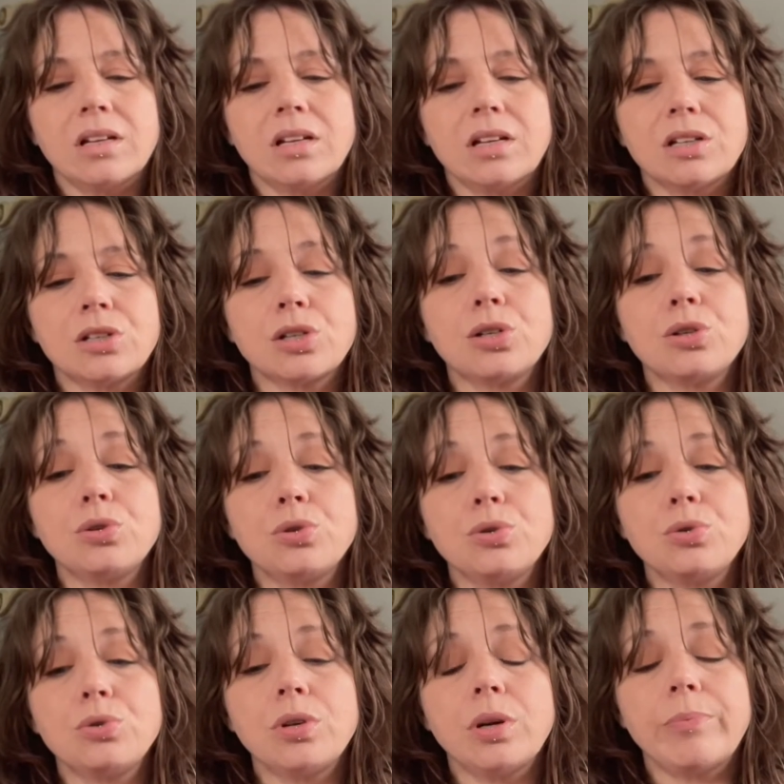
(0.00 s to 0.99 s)

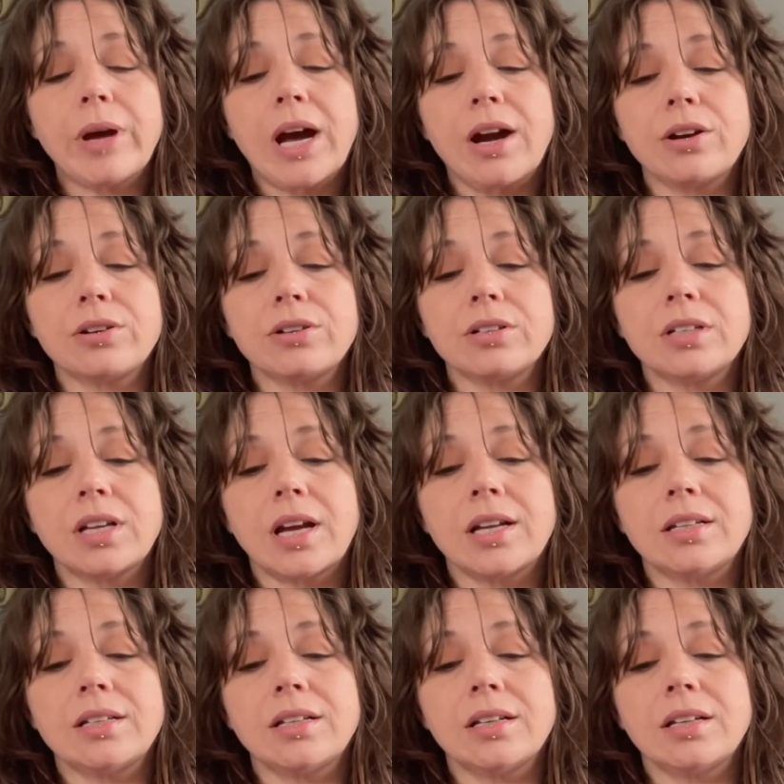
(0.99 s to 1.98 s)
Two patterns I
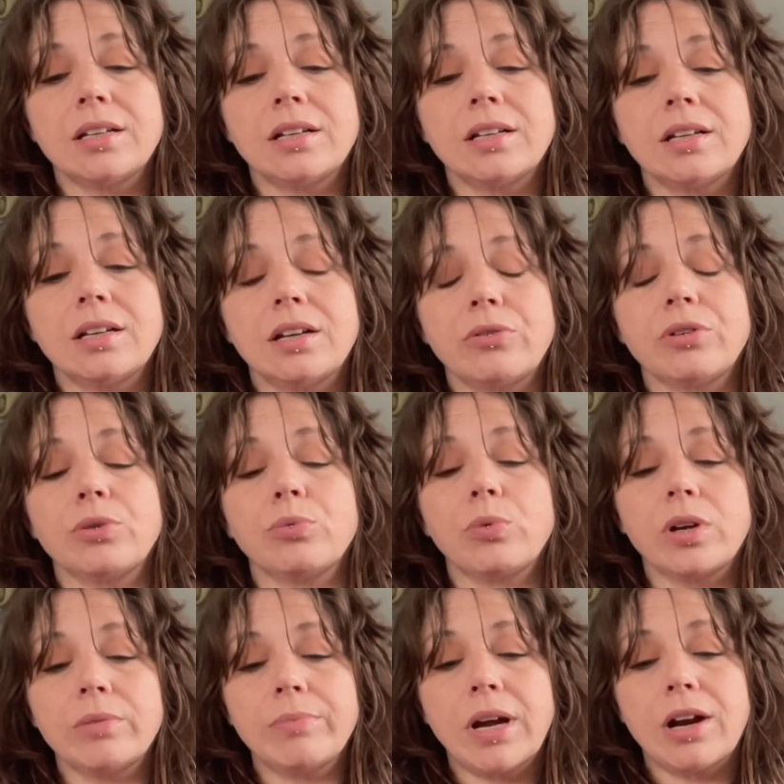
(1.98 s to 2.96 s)
did, or
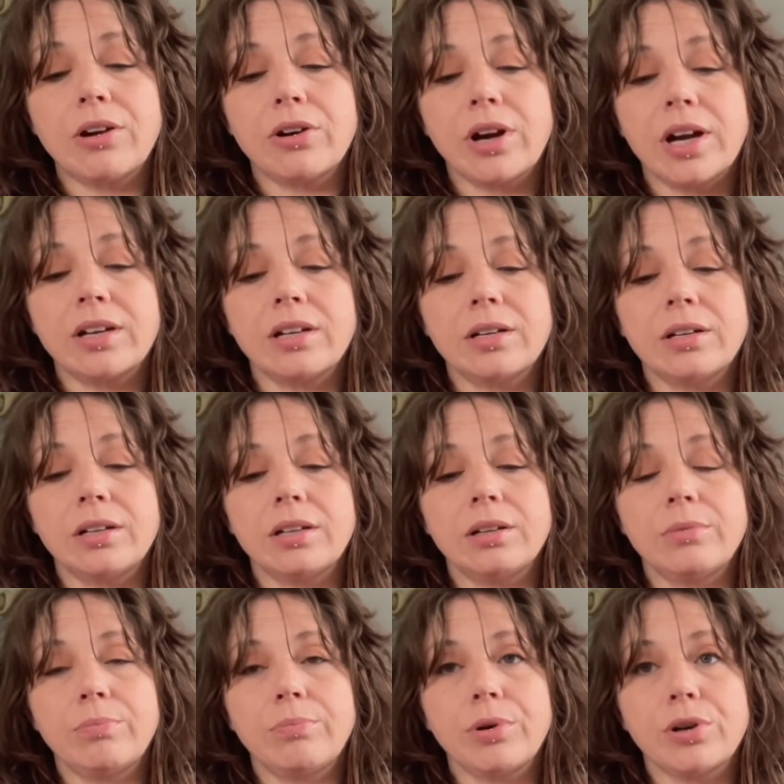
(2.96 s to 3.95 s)
one pattern I
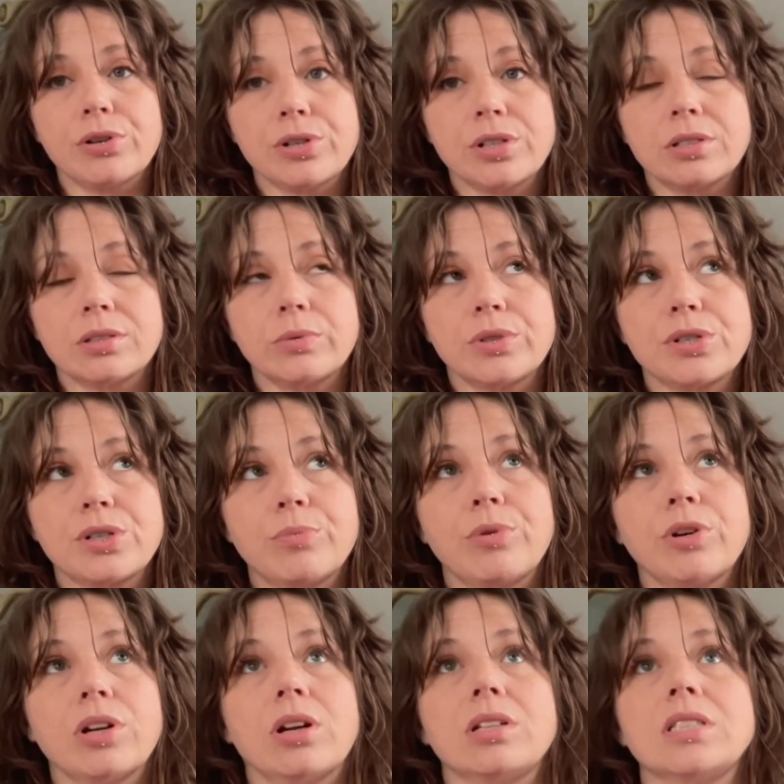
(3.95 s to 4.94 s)
did purchase when she put
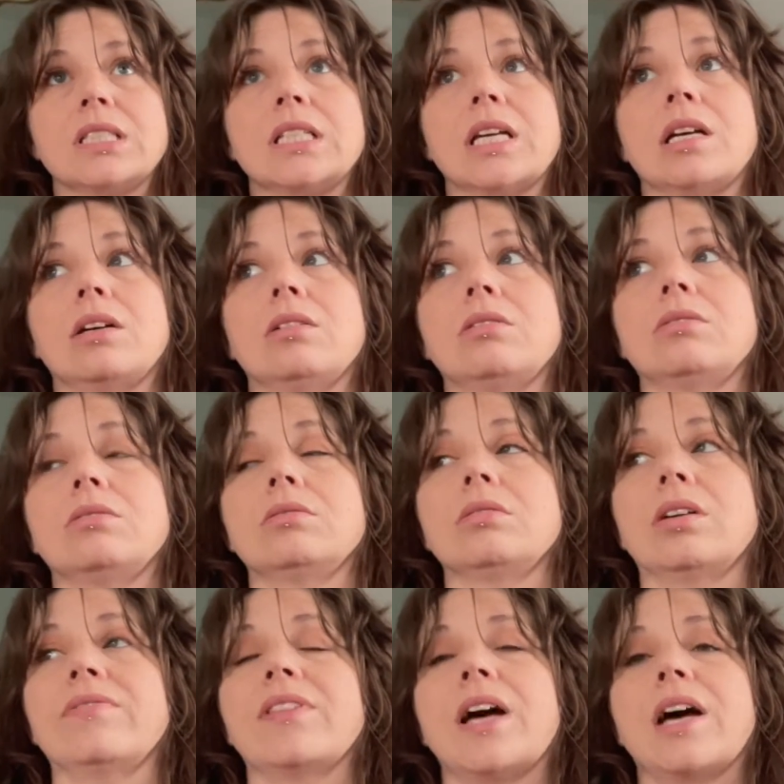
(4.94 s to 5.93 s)
it on sale, a
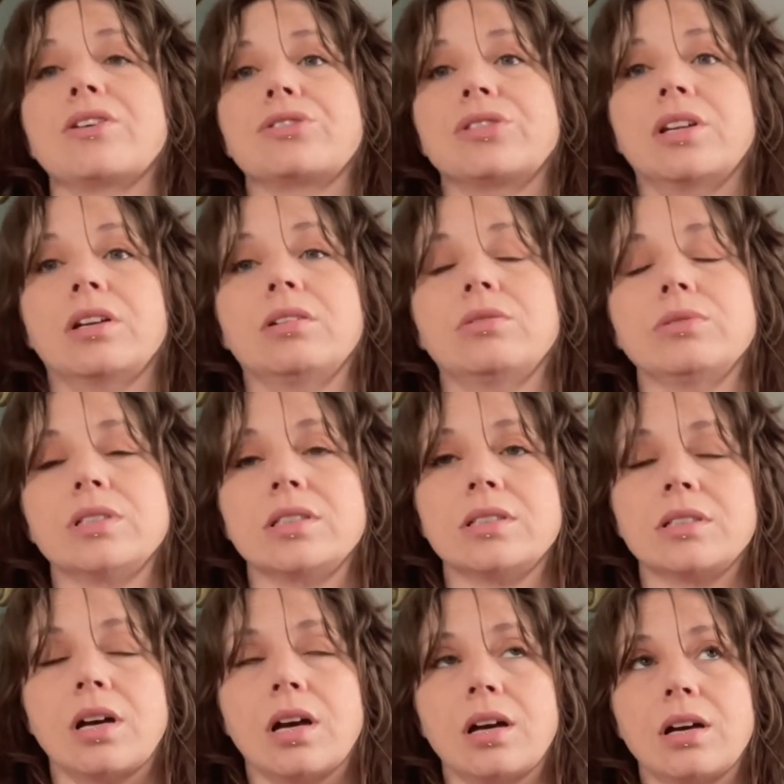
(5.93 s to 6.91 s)
flash sale, was
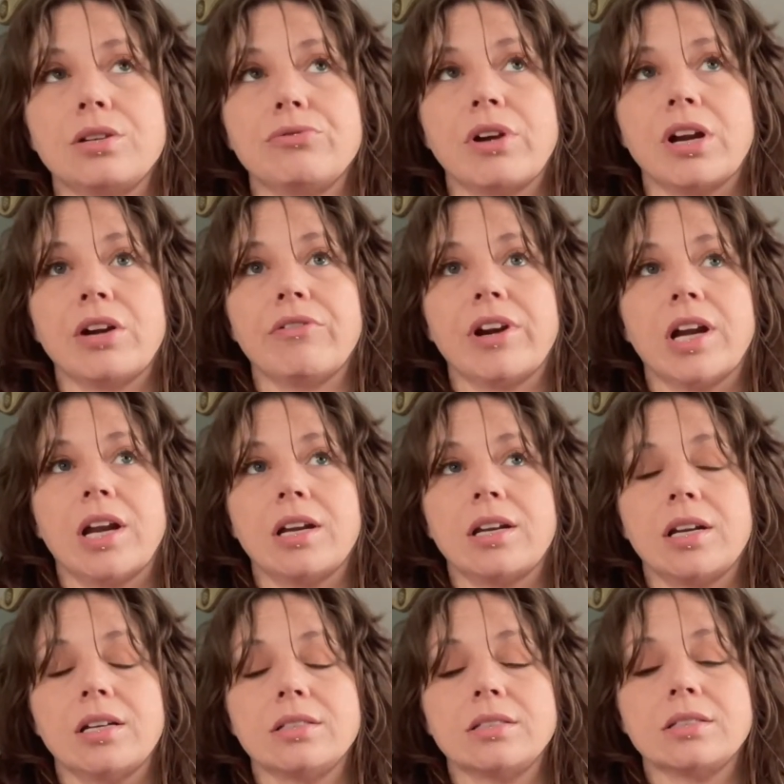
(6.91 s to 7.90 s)
Andrea Renee
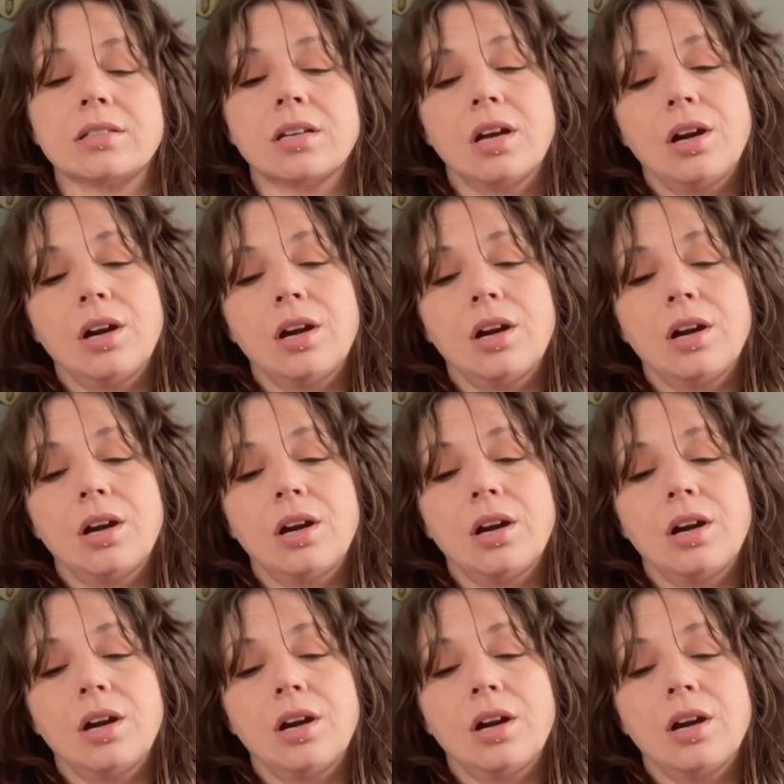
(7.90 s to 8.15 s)
Knits,